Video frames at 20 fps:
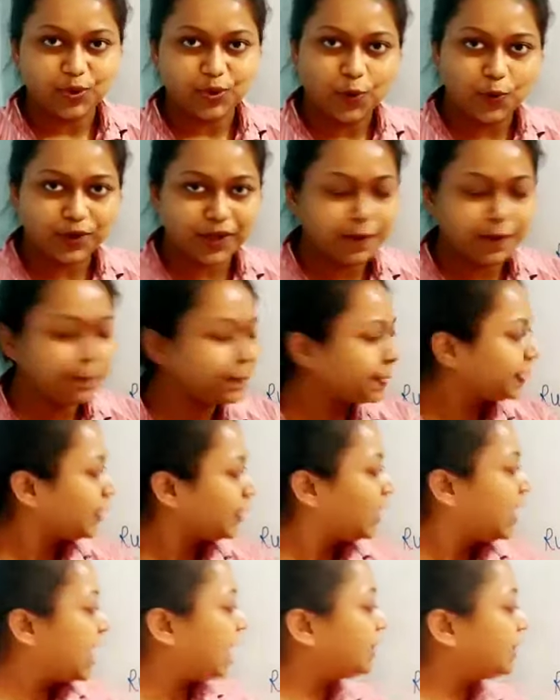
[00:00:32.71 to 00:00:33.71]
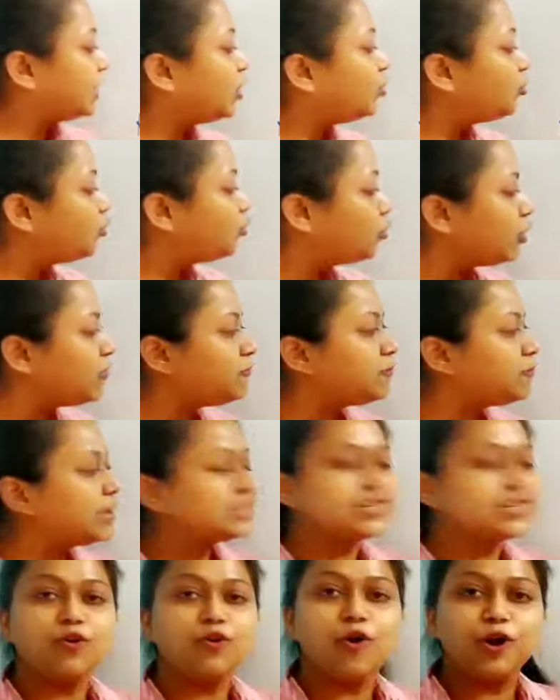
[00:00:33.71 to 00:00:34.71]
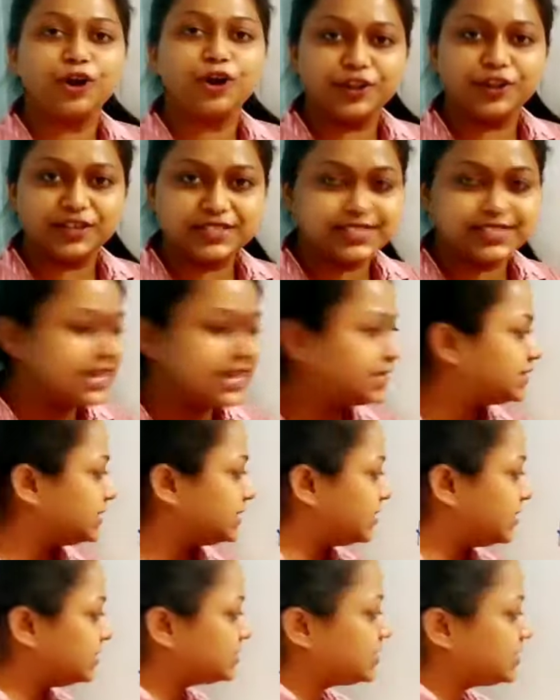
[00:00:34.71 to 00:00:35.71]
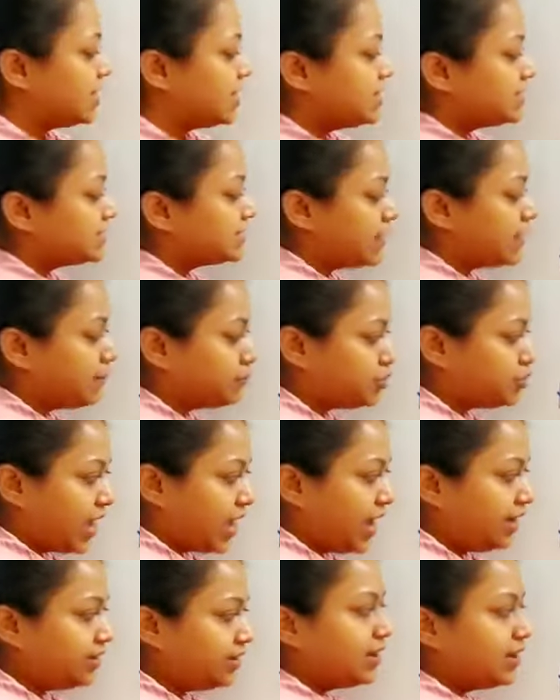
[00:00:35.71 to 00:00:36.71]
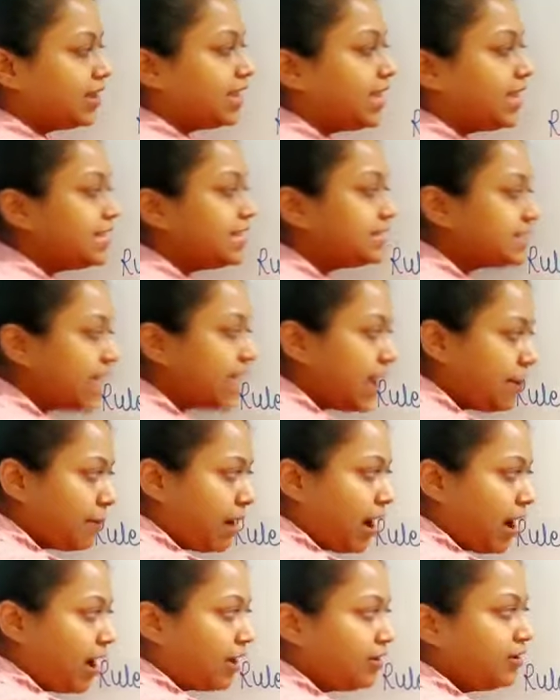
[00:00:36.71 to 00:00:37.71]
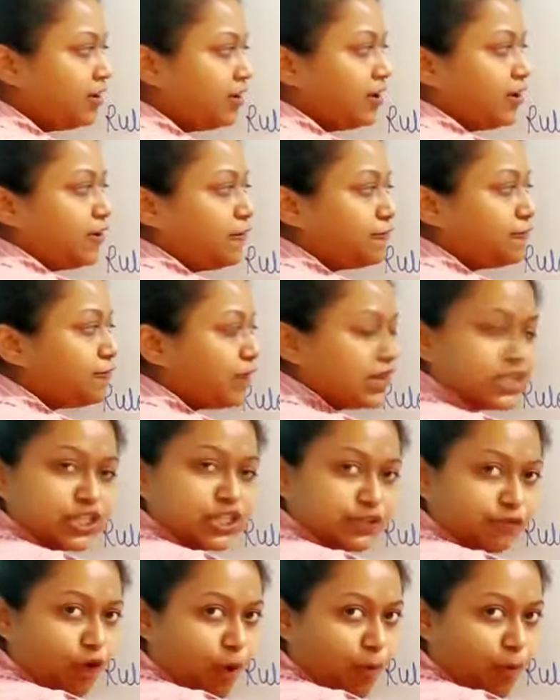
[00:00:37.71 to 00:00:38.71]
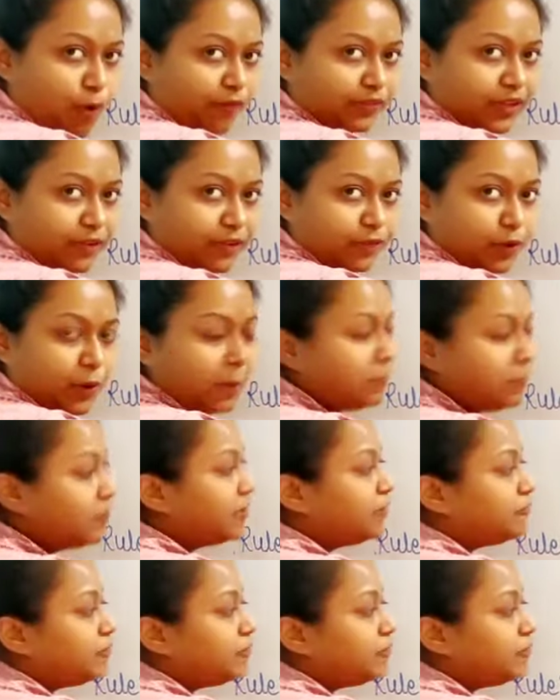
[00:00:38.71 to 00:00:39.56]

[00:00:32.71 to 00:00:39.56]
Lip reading: Okay? And the rule of present continuous tense is subject is MR, first form of the verb.